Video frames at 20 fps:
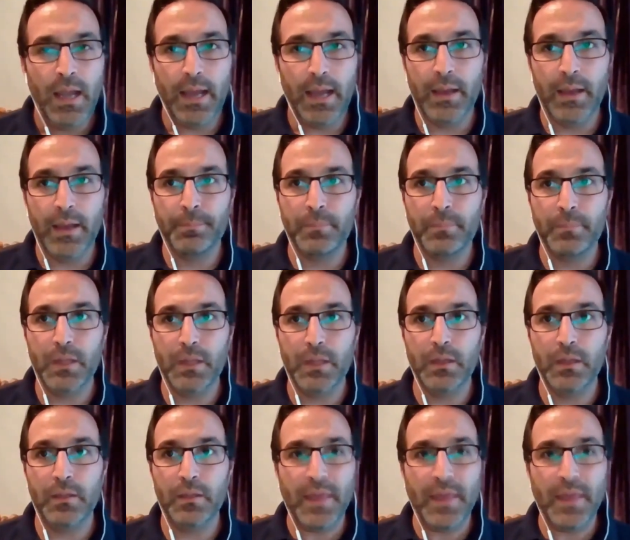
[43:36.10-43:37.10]
Um,
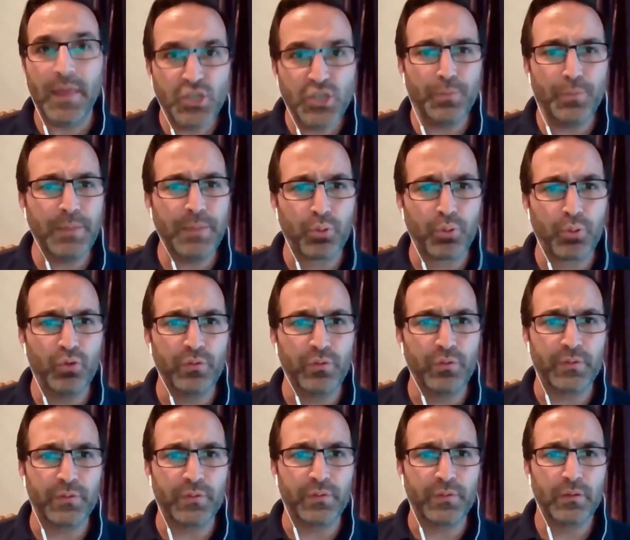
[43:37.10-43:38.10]
they should be
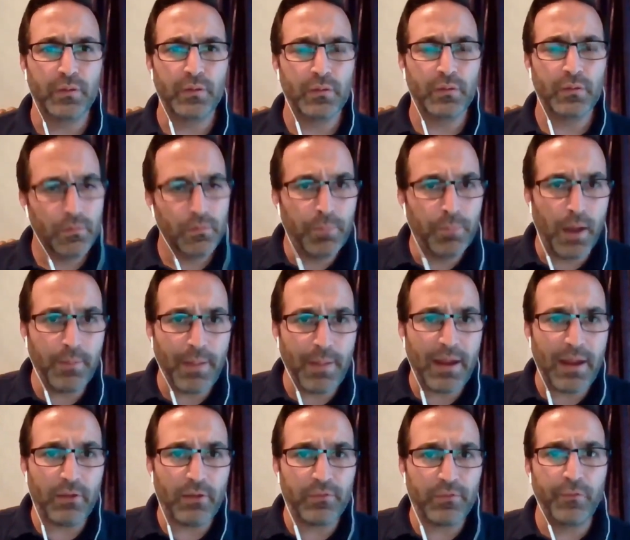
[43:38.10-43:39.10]
improved by
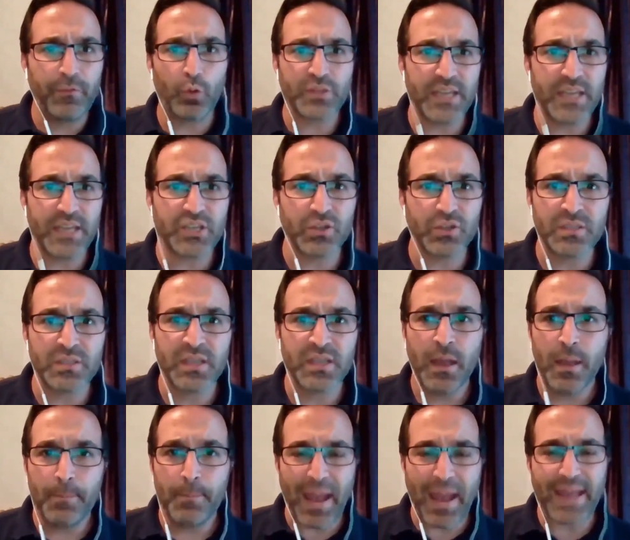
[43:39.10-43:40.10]
around four sessions
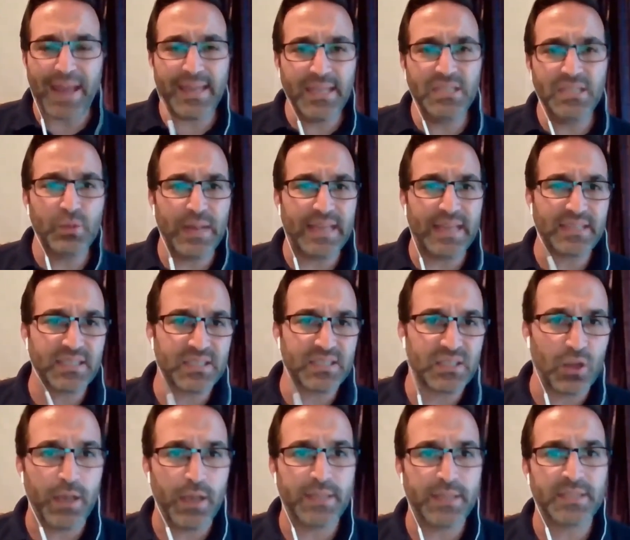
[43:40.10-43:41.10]
back into an
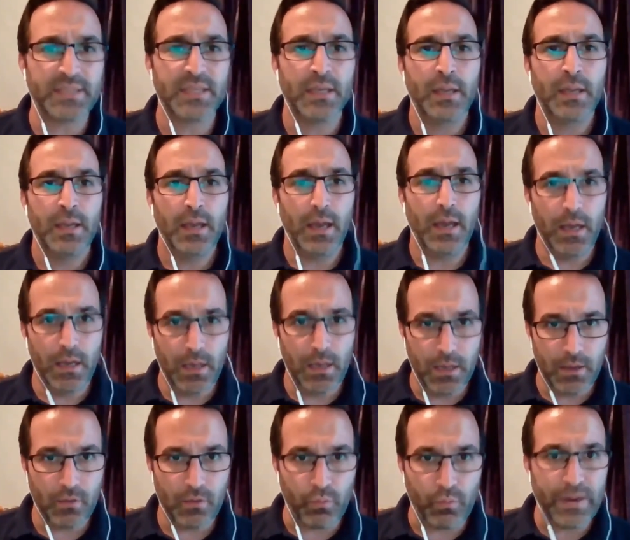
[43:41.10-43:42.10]
exercise
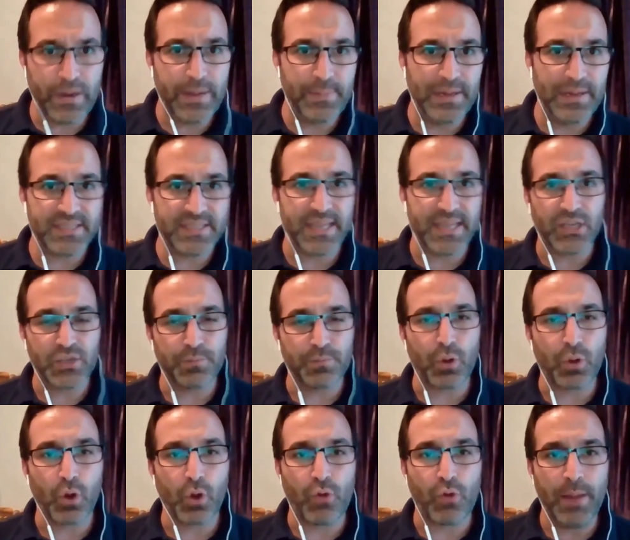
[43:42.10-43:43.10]
uh, rehabilitation
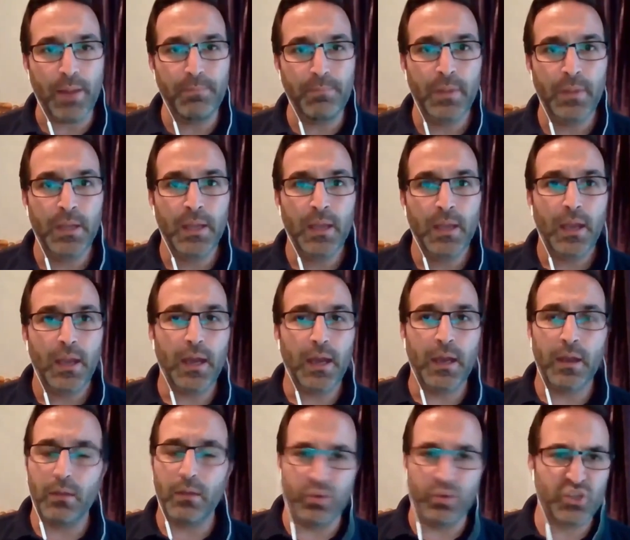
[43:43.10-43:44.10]
program,
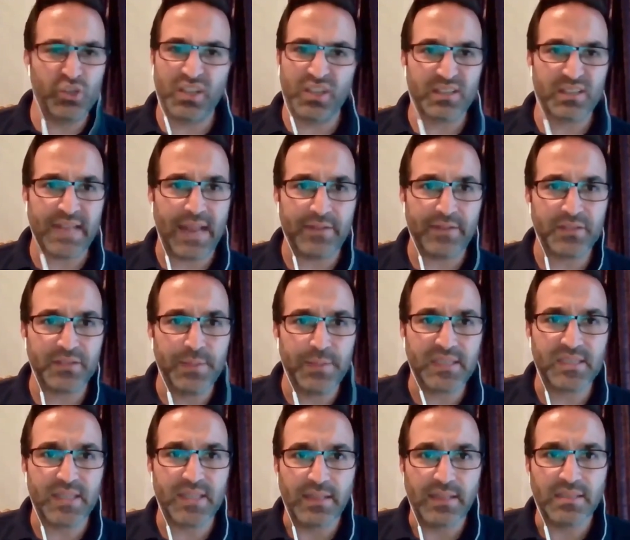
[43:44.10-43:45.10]
uh, which doesn't have to be
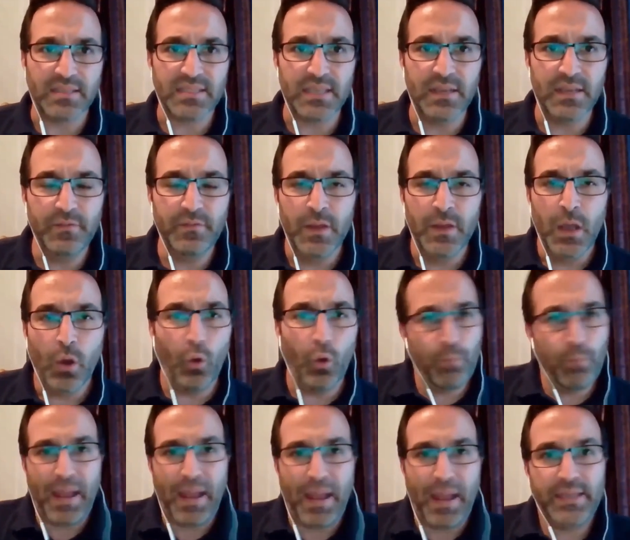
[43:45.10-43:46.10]
extensive,
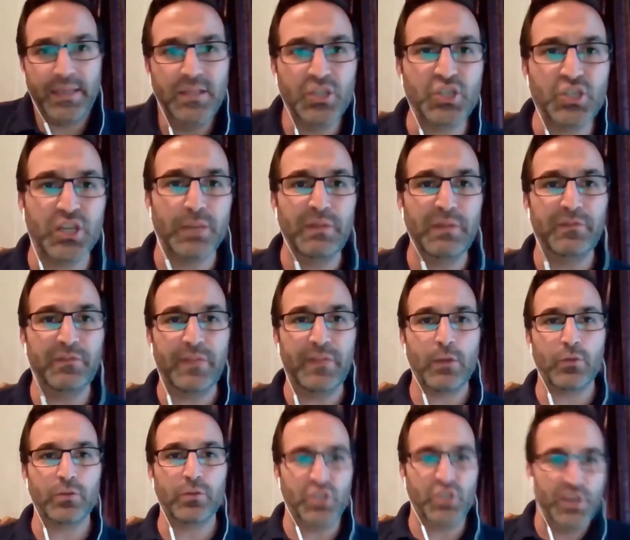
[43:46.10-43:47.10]
or back in the gym if
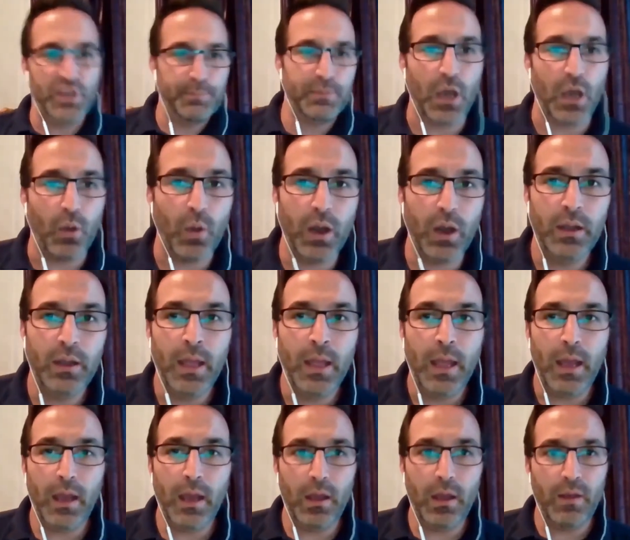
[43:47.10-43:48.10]
they're a gym goer
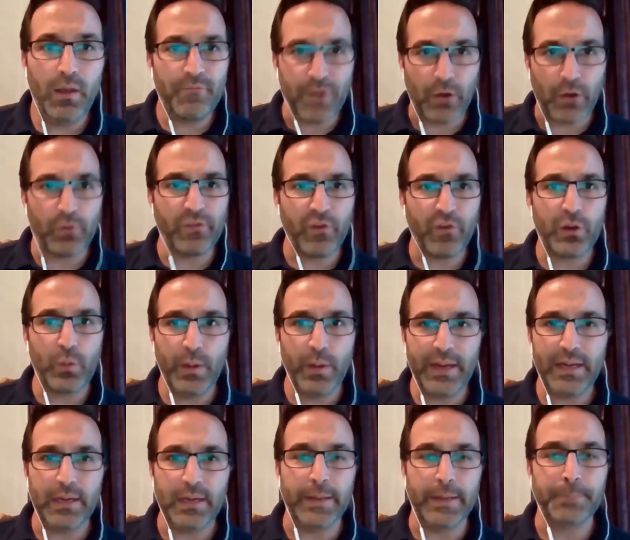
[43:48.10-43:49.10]
uh, very, very
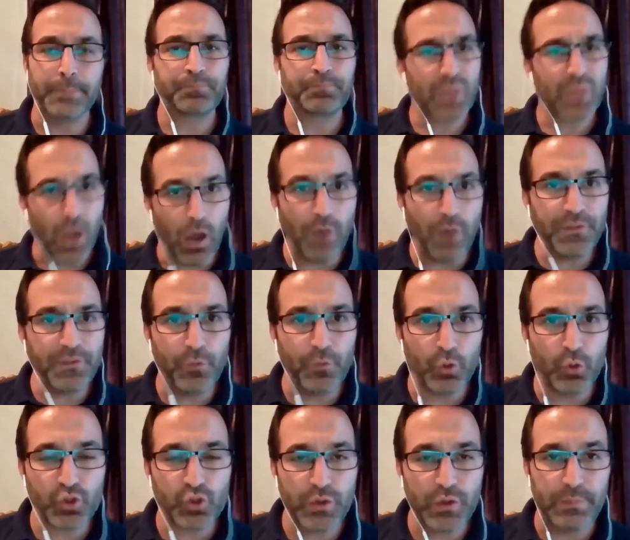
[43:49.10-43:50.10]
quickly. After
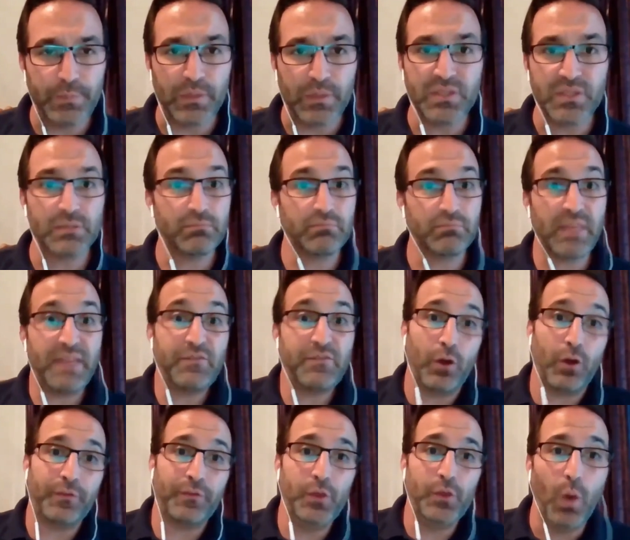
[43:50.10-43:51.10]
four treatments, they've
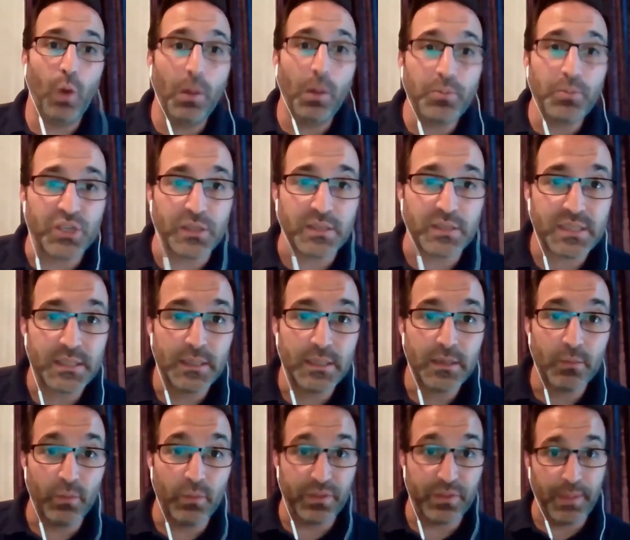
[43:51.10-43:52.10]
got a few options
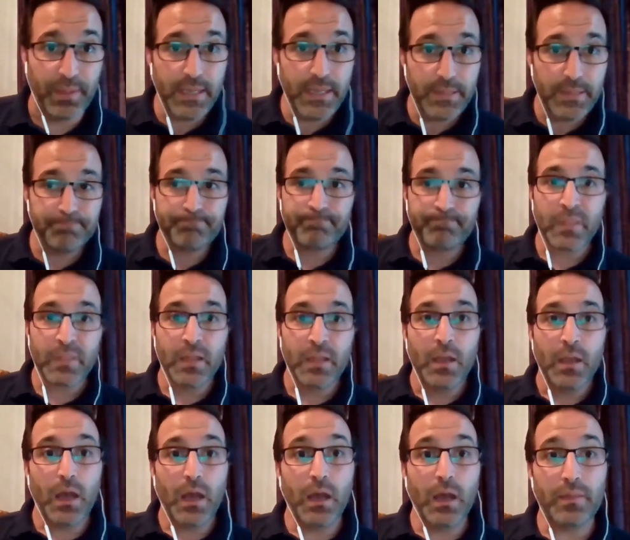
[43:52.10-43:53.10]
with me.
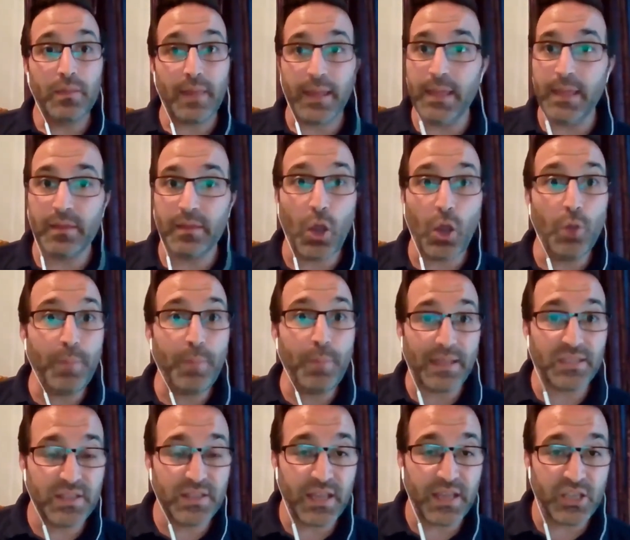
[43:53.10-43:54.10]
Uh, they either go
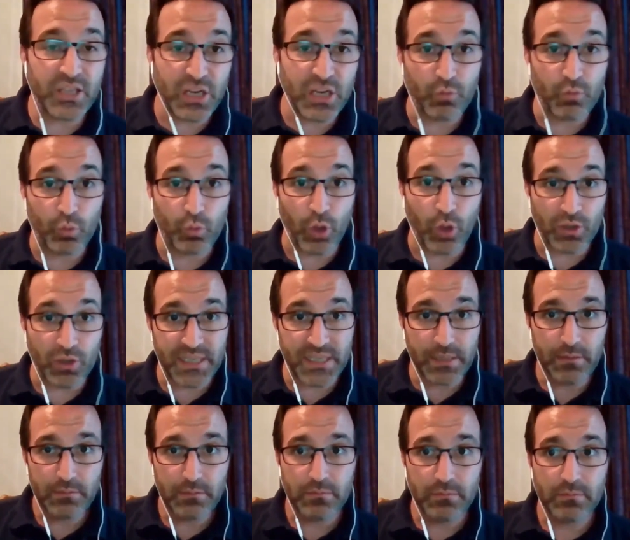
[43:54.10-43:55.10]
back to their general
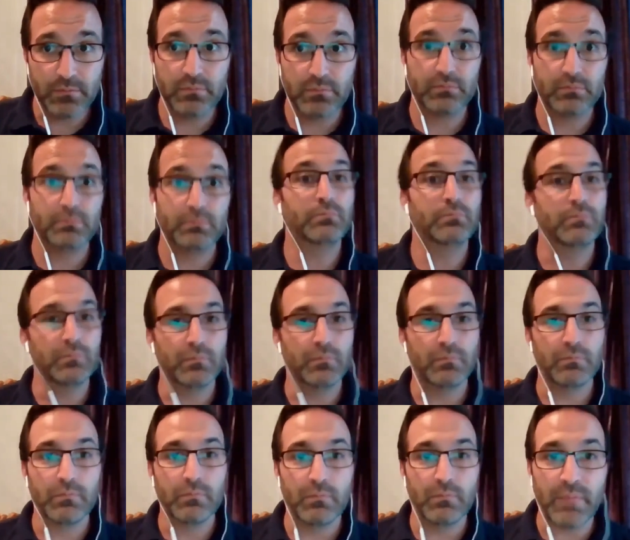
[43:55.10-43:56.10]
doctor
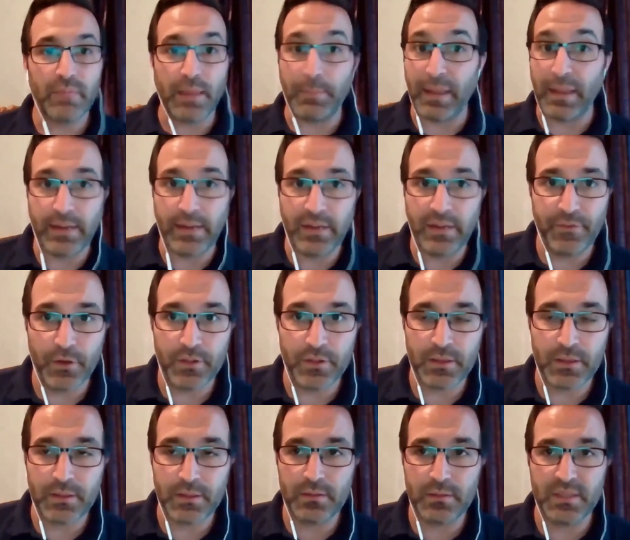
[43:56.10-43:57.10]
they may need
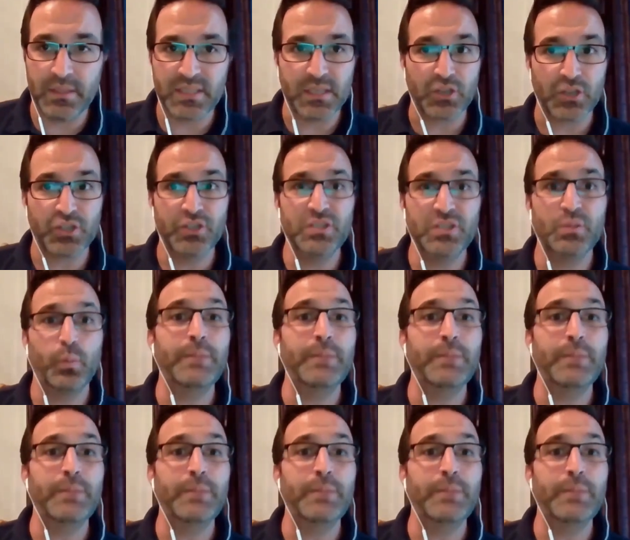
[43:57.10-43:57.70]
further discussions.